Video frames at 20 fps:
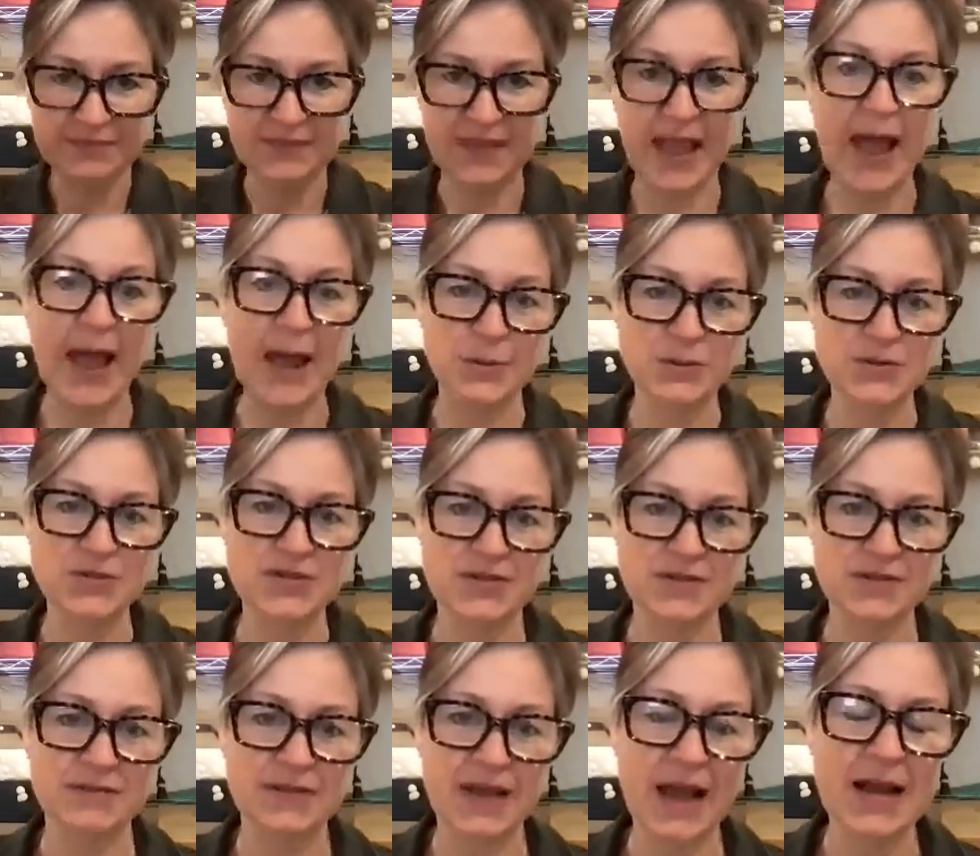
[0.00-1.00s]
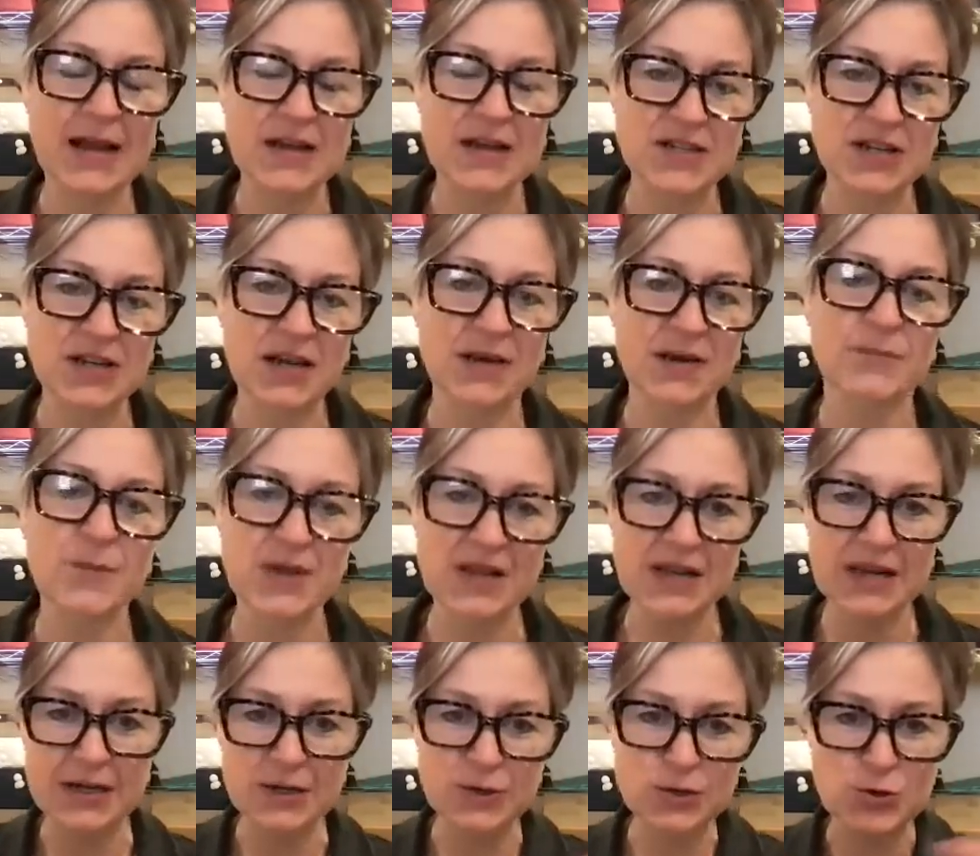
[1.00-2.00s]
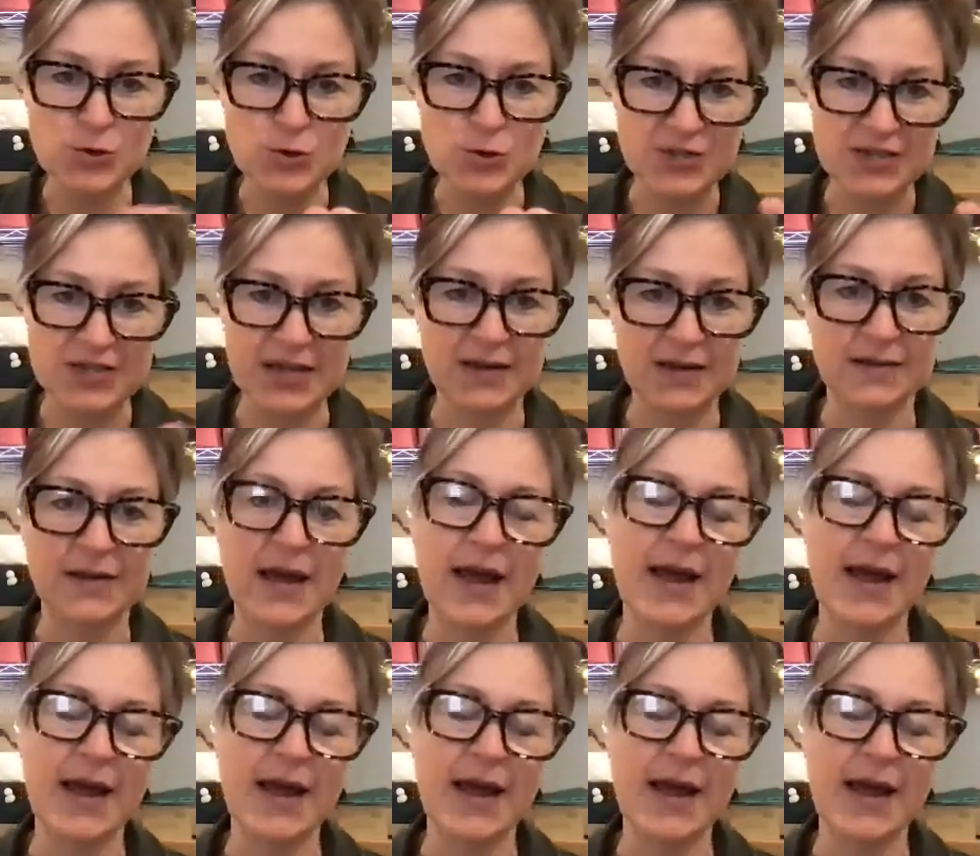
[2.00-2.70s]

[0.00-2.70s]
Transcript: house calendar with little drawers in,